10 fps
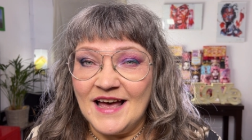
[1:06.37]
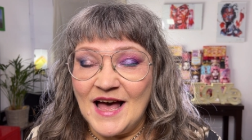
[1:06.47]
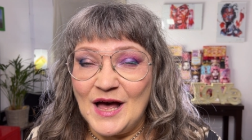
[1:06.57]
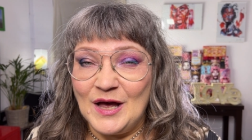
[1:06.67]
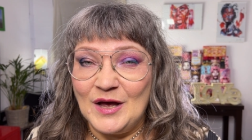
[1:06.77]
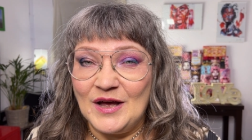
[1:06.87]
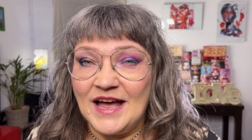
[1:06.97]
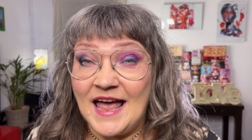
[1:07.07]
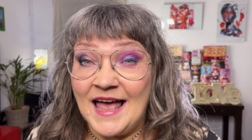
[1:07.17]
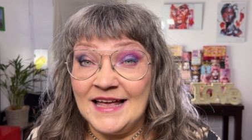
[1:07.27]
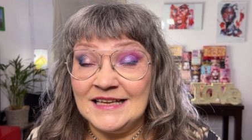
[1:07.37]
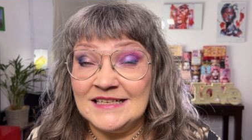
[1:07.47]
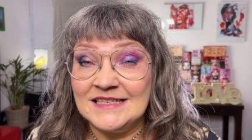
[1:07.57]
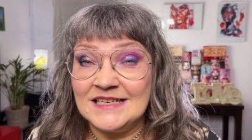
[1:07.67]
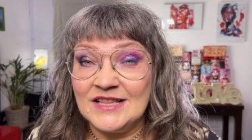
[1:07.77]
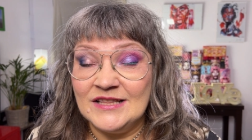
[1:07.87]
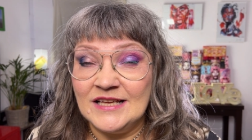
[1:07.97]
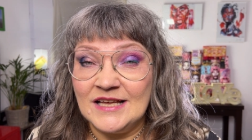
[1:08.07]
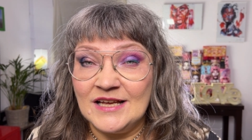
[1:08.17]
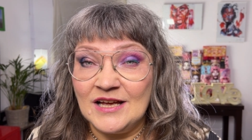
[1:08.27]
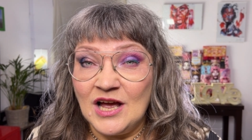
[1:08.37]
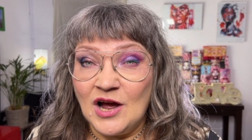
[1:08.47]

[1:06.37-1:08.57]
And the